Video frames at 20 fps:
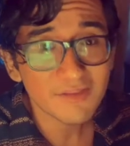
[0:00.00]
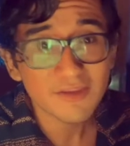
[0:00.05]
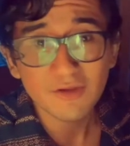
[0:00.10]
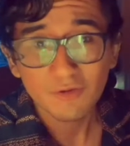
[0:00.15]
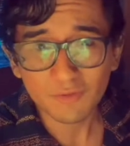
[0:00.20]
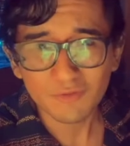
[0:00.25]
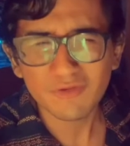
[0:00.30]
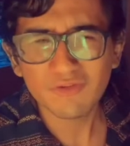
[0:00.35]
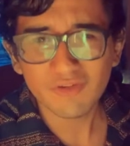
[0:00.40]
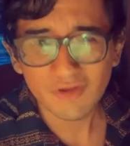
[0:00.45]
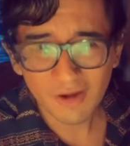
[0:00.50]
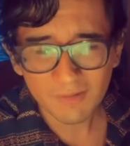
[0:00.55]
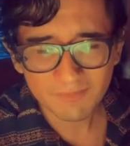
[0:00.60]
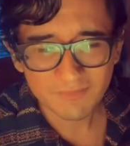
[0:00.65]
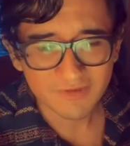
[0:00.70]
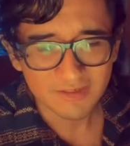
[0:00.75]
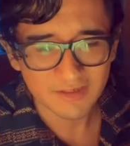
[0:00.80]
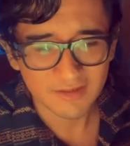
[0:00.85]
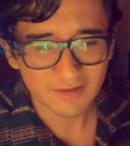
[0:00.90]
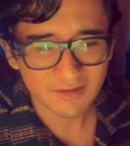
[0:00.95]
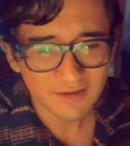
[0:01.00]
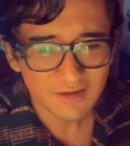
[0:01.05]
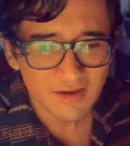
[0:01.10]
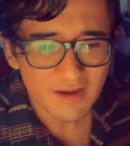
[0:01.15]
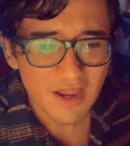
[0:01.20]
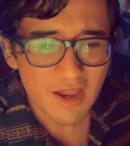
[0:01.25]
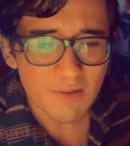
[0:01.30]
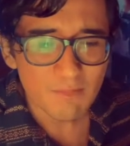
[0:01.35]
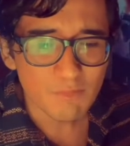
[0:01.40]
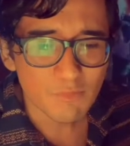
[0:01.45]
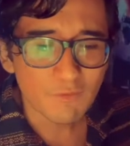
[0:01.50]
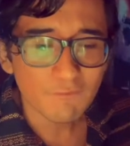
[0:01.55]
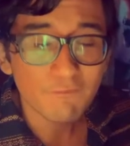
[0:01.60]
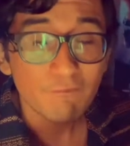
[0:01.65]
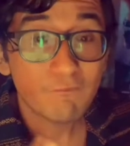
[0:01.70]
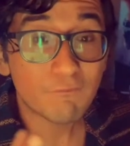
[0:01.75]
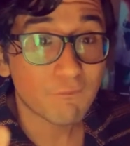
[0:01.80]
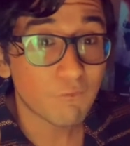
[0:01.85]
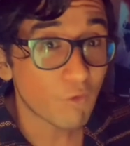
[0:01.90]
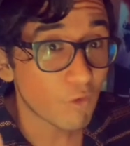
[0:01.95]
or something move
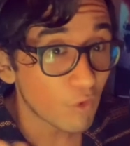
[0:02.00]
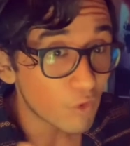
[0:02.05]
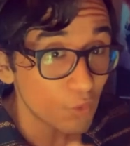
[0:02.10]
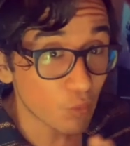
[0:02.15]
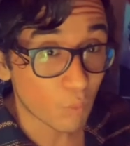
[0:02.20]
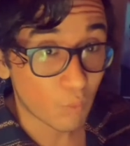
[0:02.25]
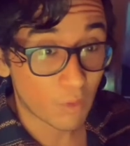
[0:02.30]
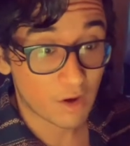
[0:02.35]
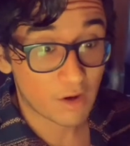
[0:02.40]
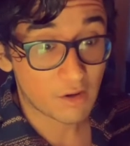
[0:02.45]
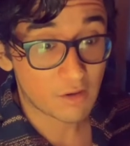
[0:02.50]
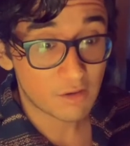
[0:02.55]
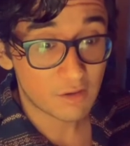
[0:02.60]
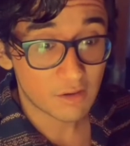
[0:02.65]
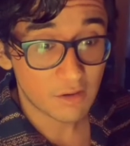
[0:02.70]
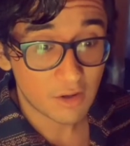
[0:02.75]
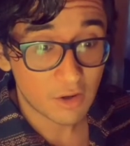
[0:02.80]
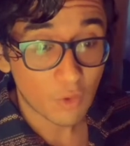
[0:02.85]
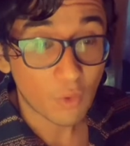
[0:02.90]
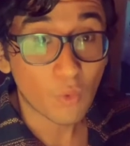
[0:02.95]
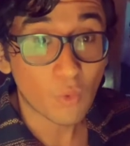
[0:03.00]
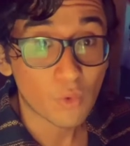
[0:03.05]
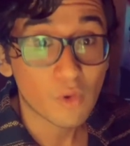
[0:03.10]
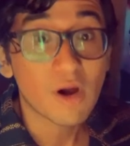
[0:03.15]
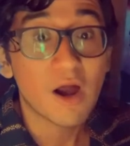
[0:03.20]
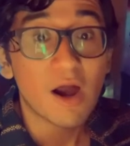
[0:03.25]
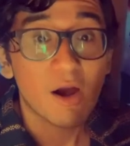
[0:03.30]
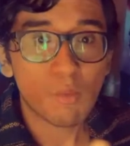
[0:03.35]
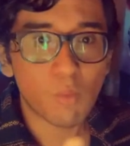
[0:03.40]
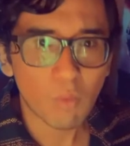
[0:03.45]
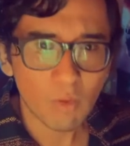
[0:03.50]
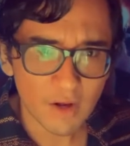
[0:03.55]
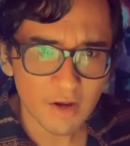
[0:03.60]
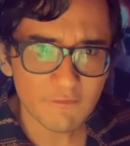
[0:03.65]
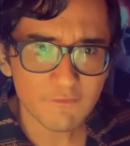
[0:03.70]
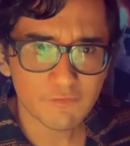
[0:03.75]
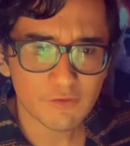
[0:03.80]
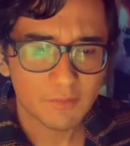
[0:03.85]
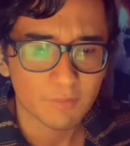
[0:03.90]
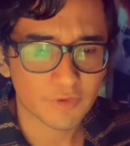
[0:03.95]
forward or away
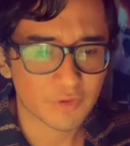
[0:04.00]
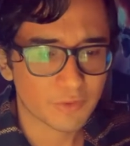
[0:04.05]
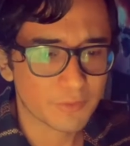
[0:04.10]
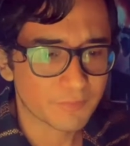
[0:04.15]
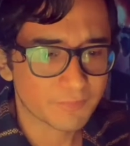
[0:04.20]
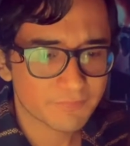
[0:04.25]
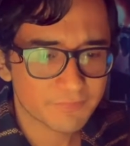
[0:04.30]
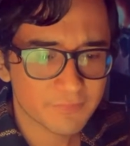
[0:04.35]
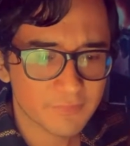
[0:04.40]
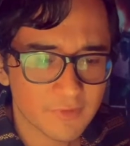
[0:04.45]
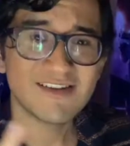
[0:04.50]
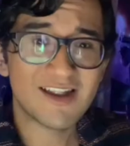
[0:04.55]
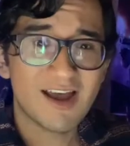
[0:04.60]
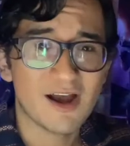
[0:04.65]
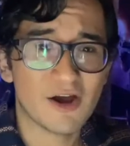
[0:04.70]
from you. Now,